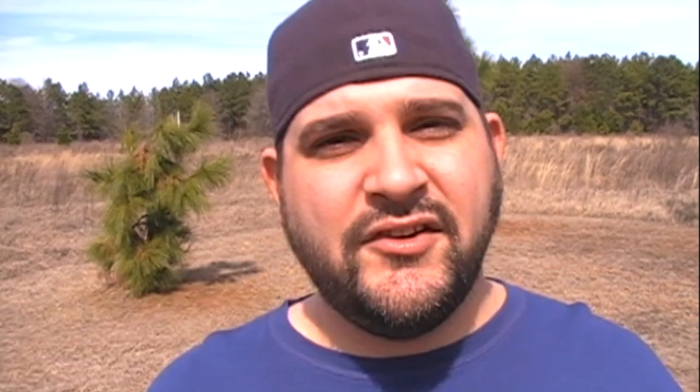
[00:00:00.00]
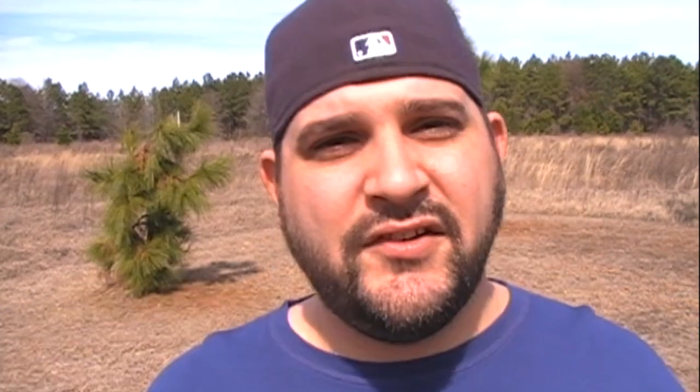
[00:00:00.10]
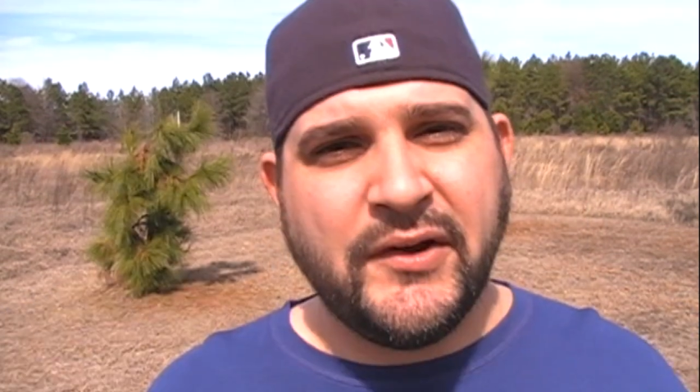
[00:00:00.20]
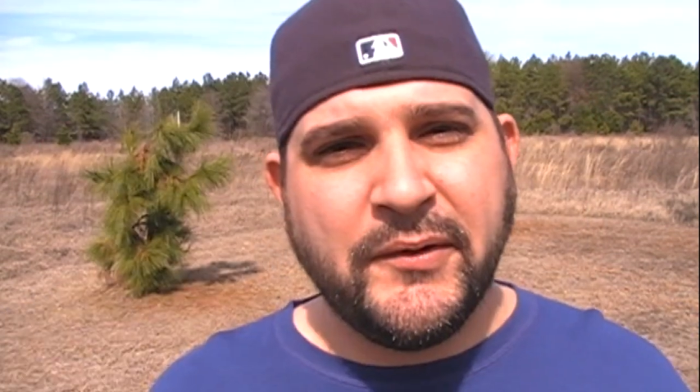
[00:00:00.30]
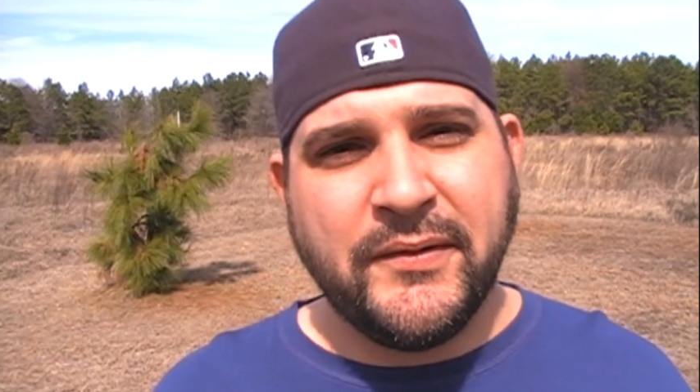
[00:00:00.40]
and
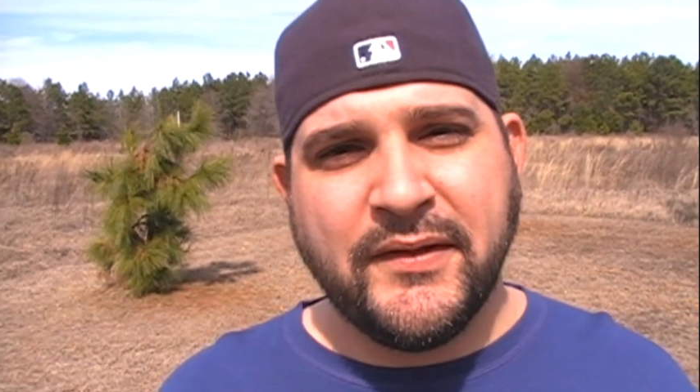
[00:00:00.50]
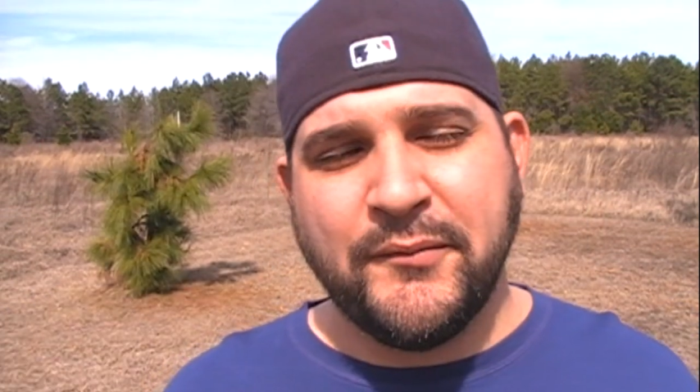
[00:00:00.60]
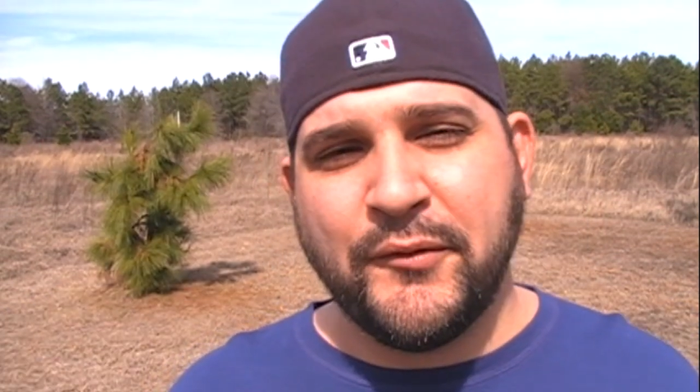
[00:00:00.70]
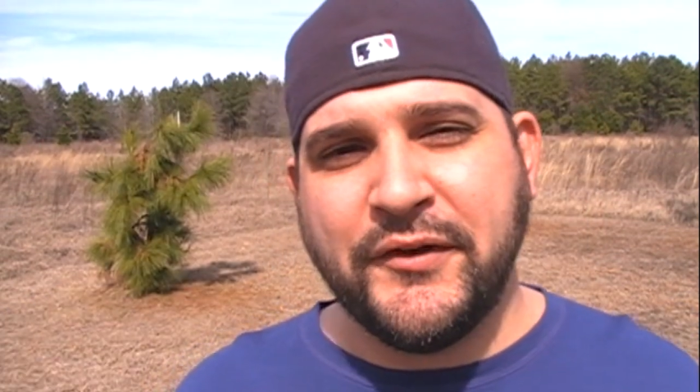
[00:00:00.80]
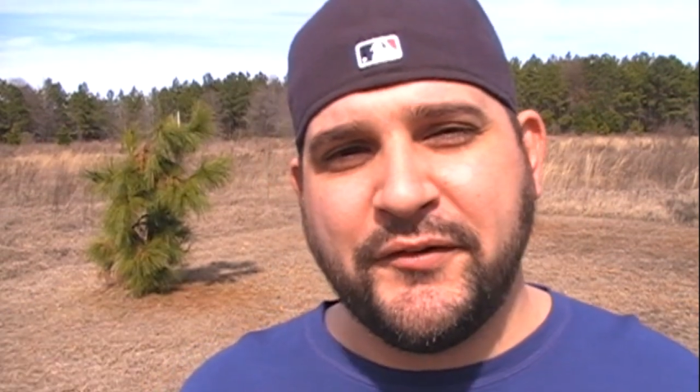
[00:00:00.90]
show
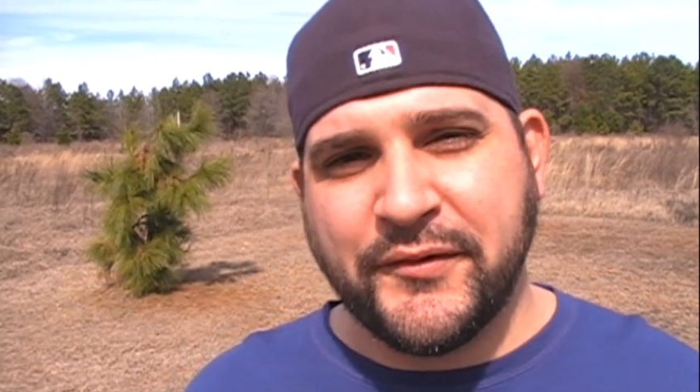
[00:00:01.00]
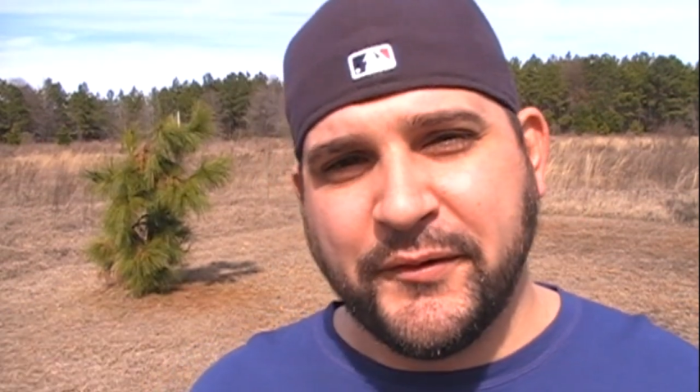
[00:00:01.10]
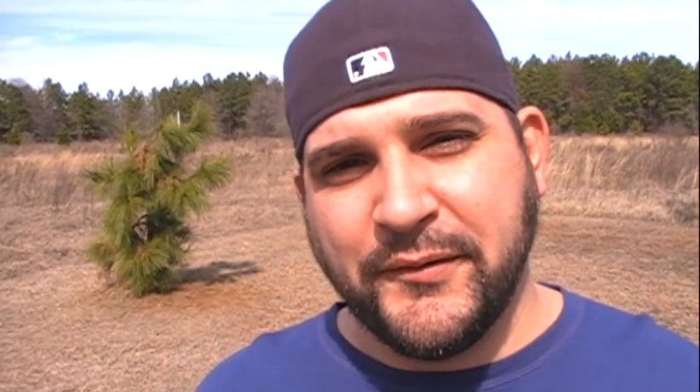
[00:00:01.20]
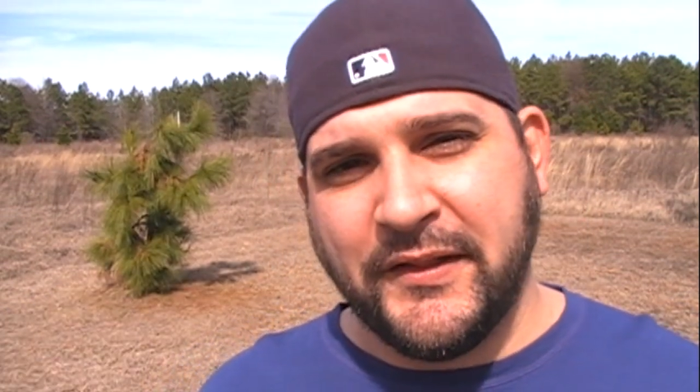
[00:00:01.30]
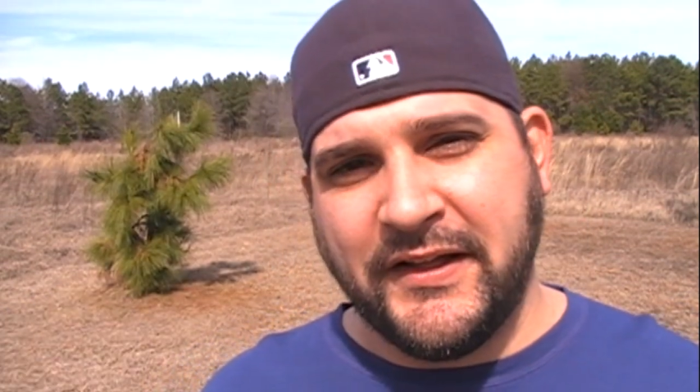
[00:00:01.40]
them what
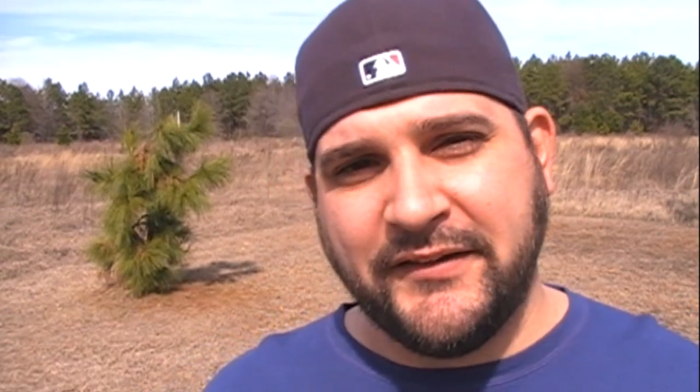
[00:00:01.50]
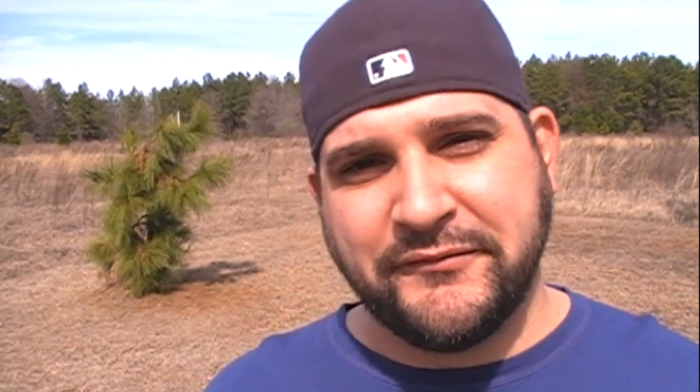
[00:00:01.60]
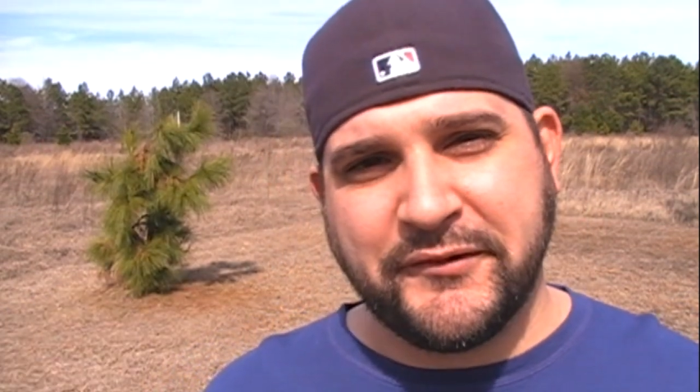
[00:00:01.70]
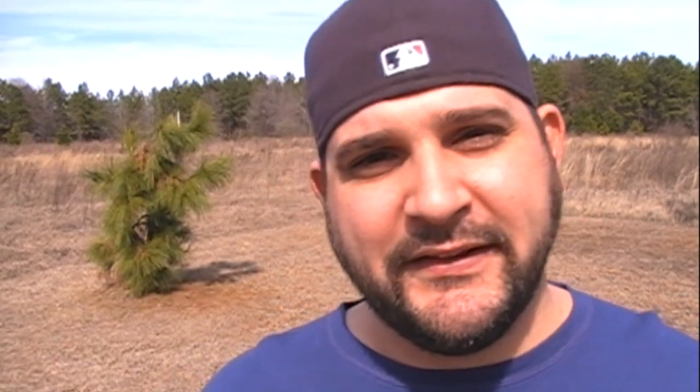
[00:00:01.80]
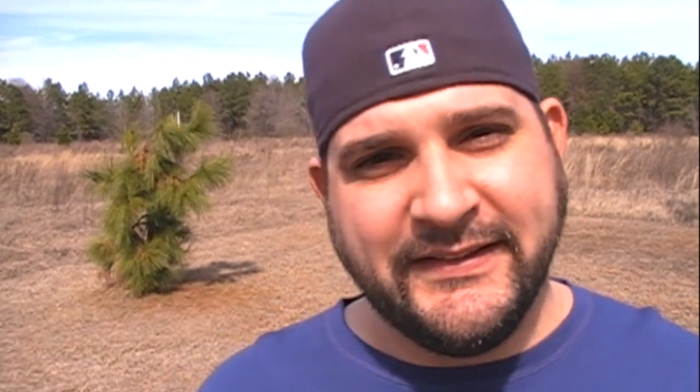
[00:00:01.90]
true
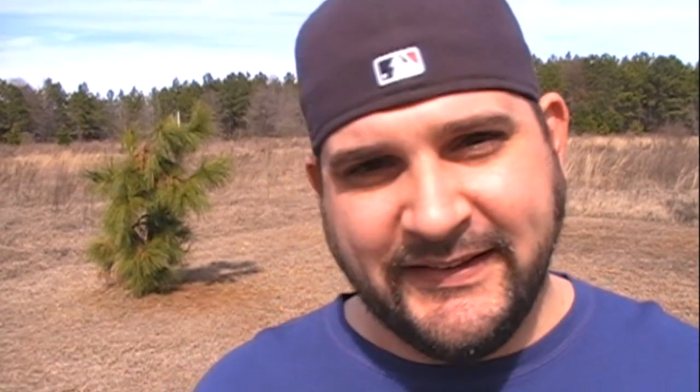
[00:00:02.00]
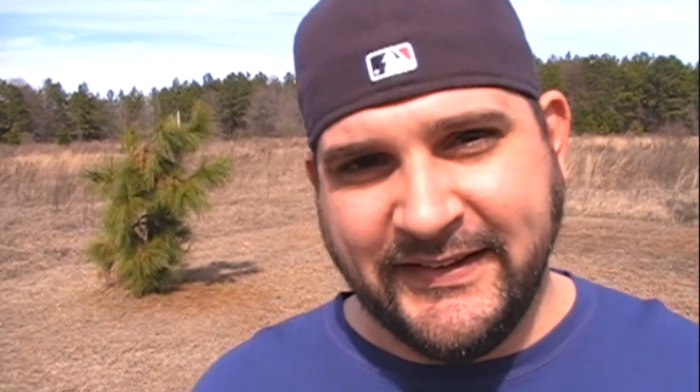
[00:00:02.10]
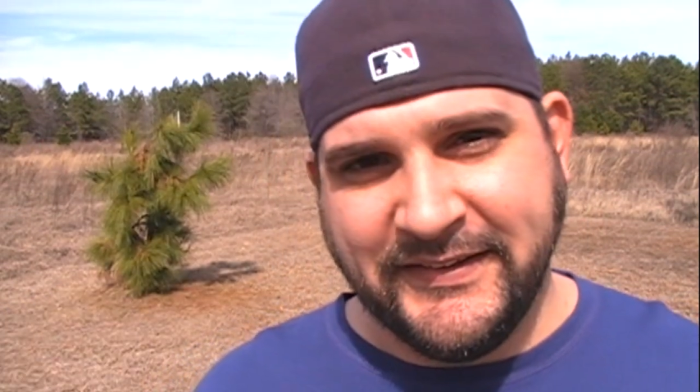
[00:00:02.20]
love really